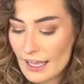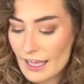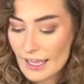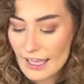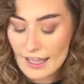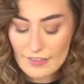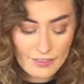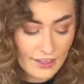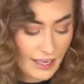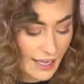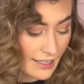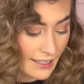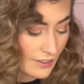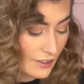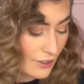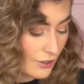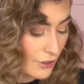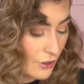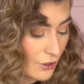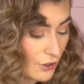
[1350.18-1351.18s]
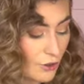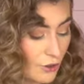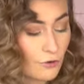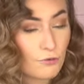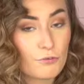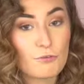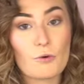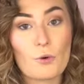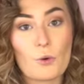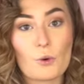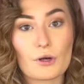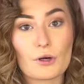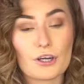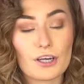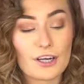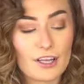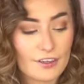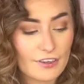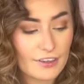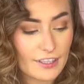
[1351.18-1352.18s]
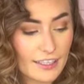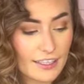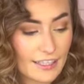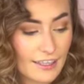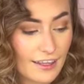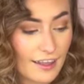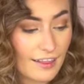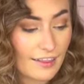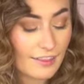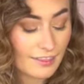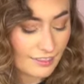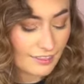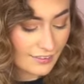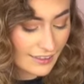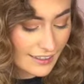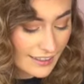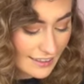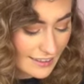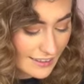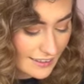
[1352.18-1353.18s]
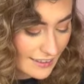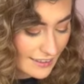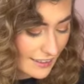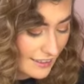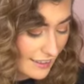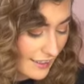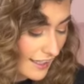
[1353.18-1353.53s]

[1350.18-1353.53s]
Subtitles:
And then for the lid,